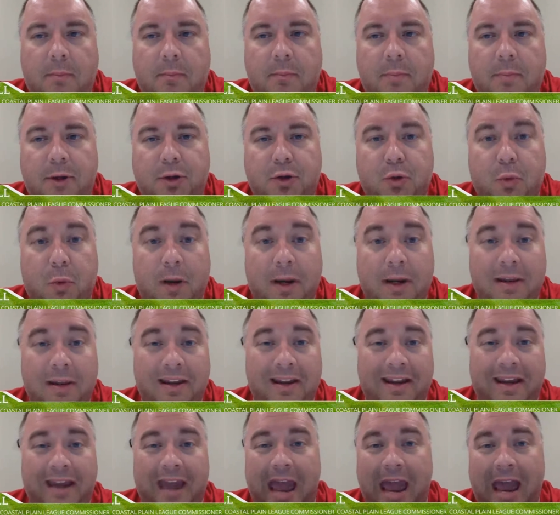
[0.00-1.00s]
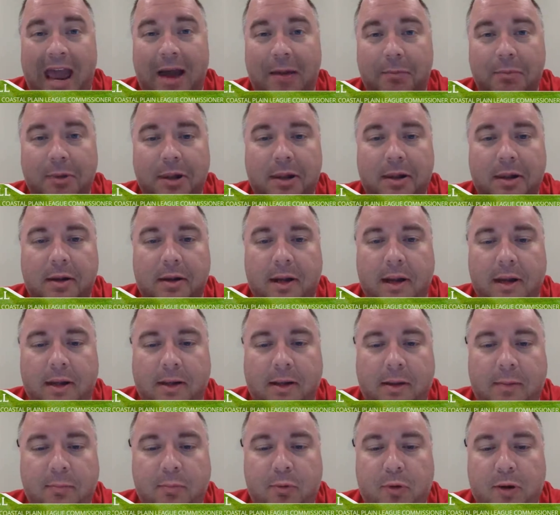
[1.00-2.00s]
Between the gaps, it
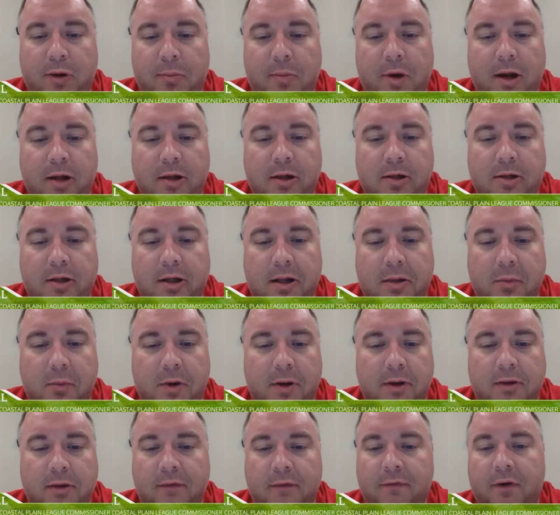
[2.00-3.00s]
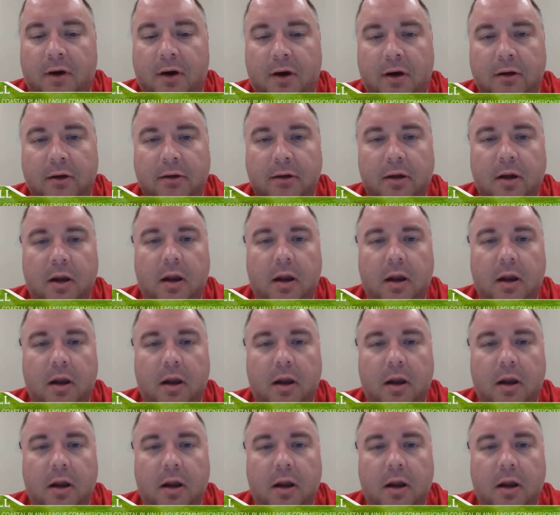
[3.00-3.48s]
pretty much just went defunct,